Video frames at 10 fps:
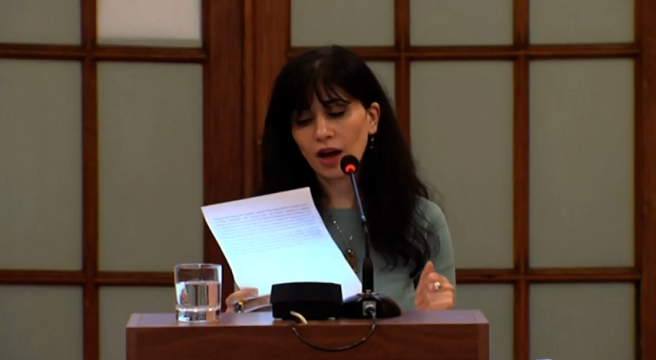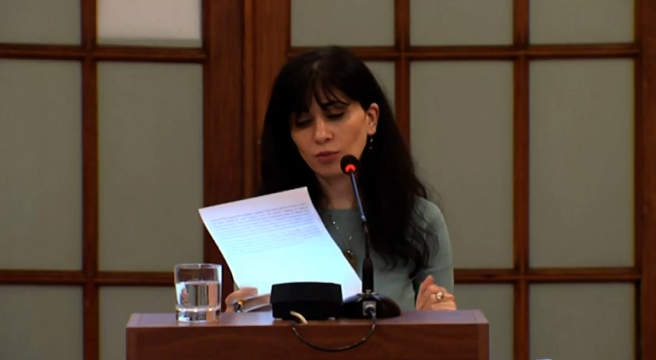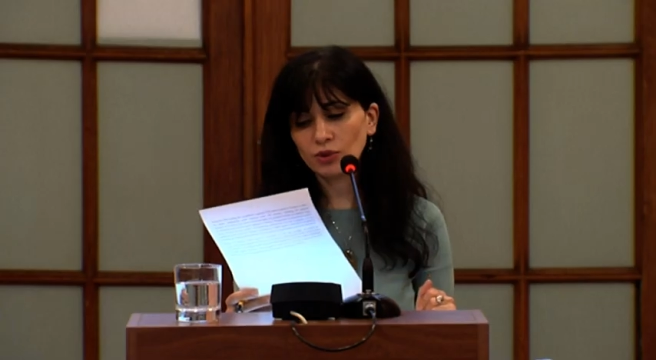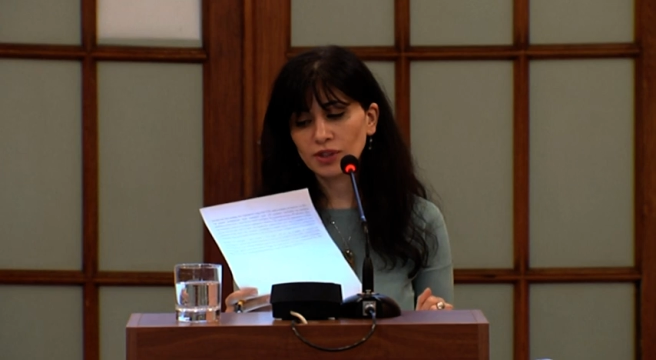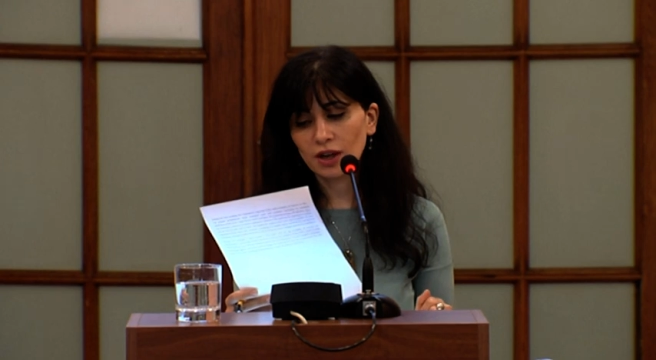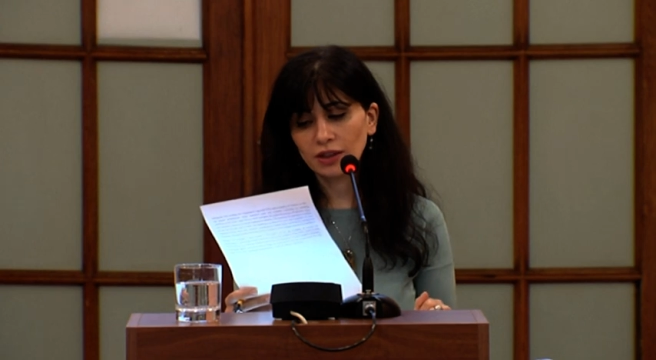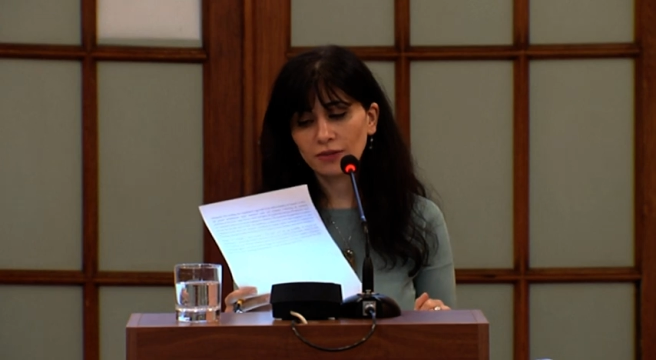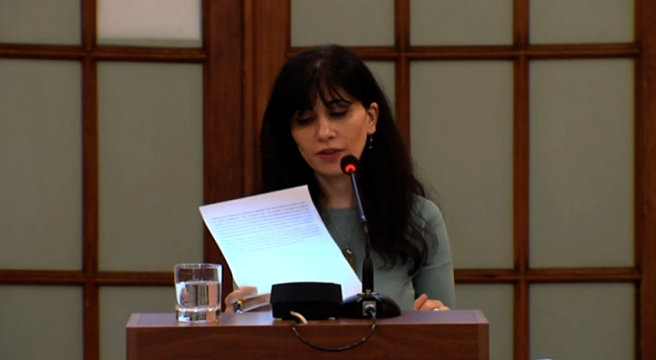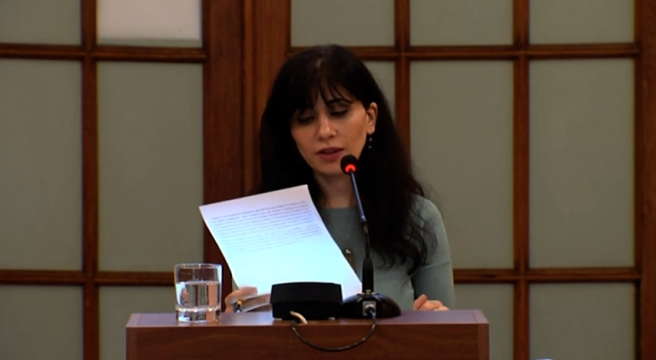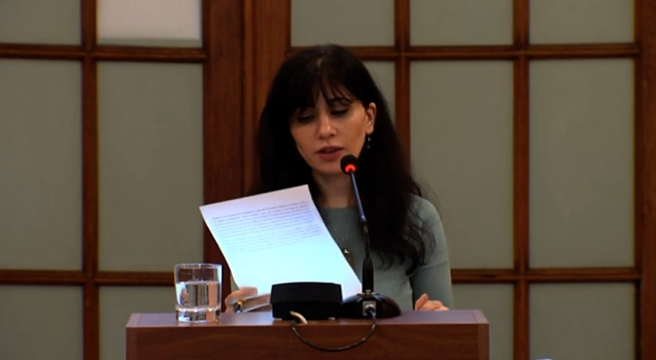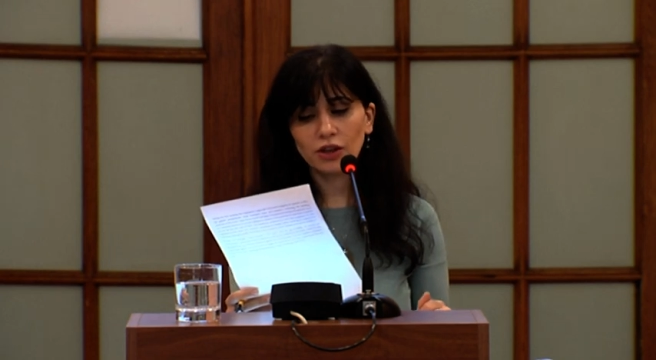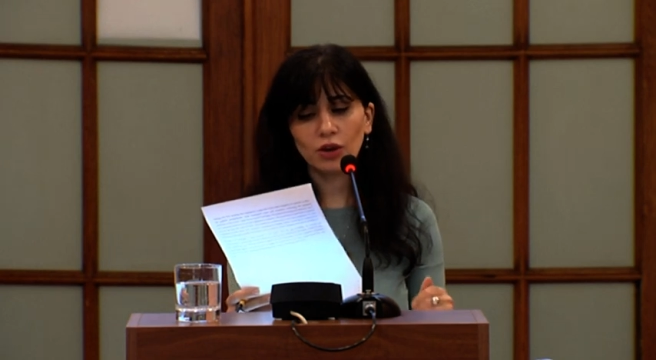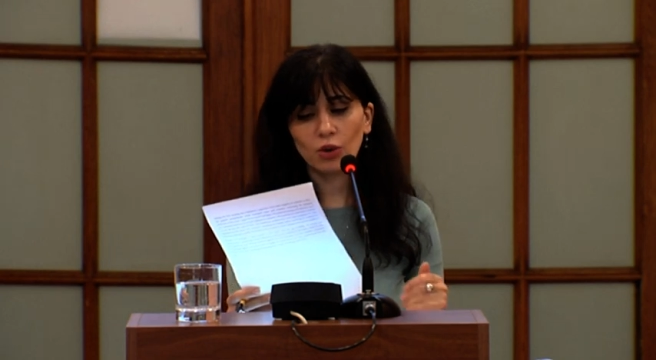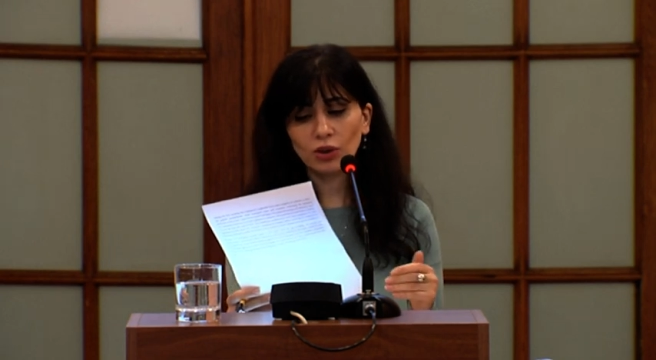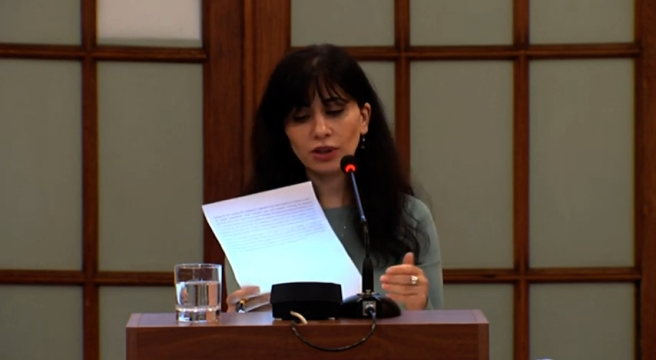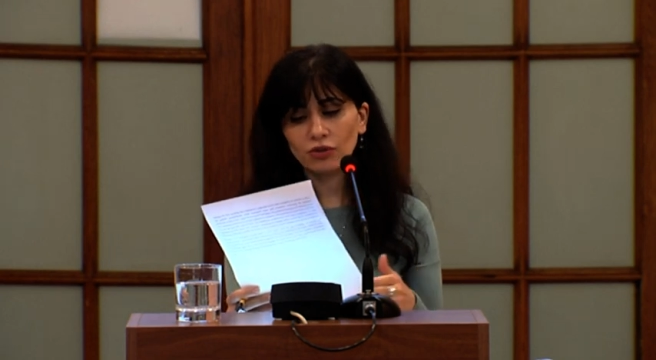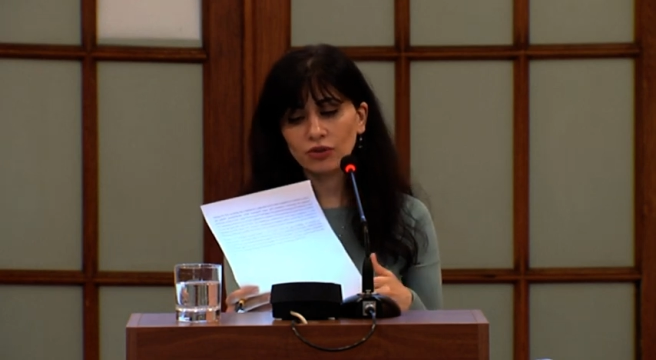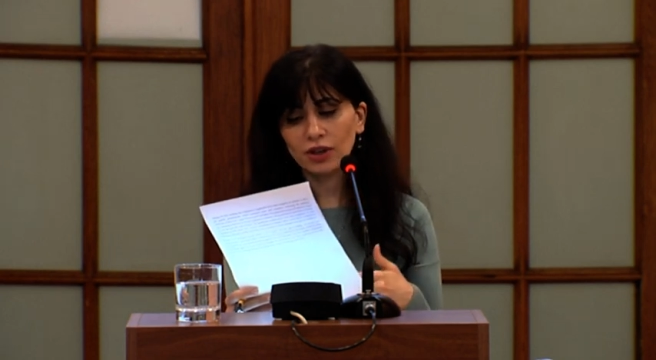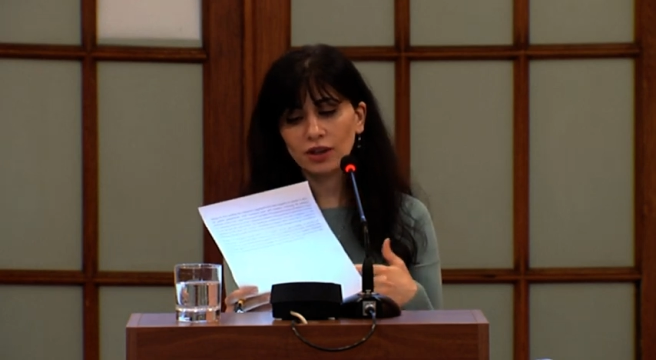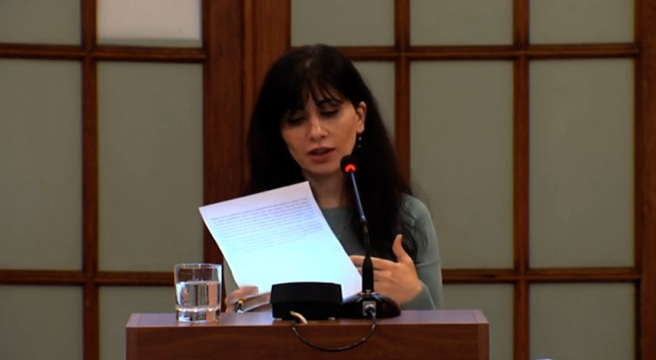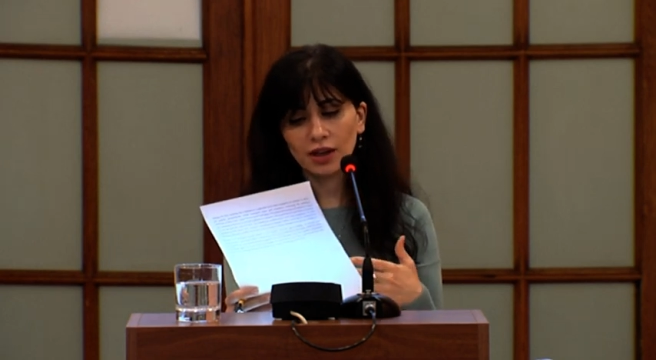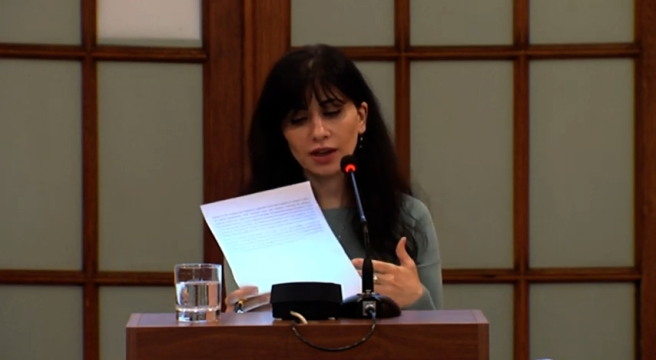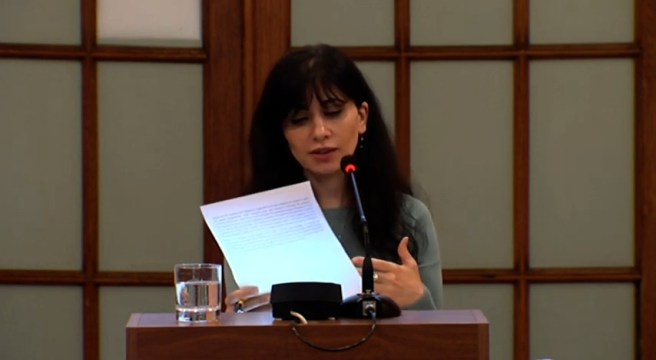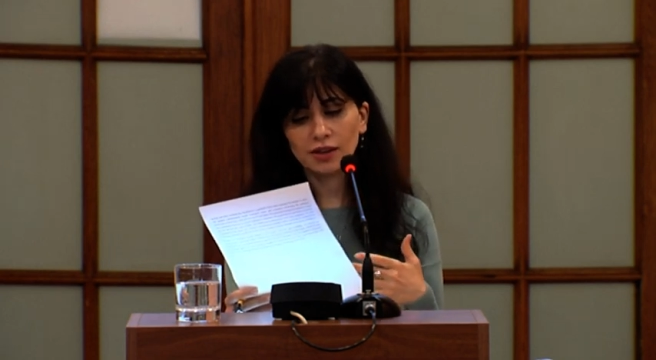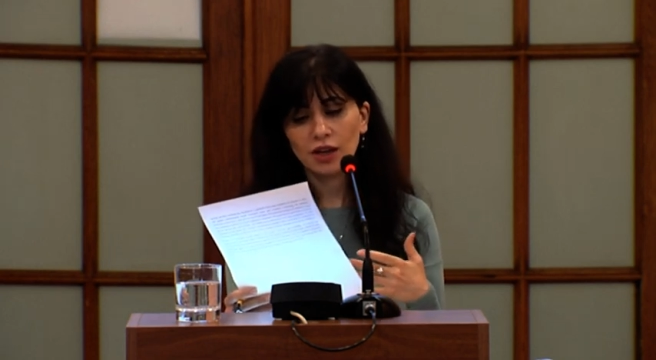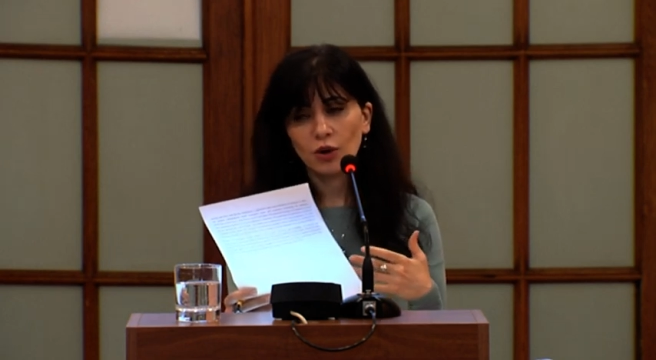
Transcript: Amulsar defender, he only realized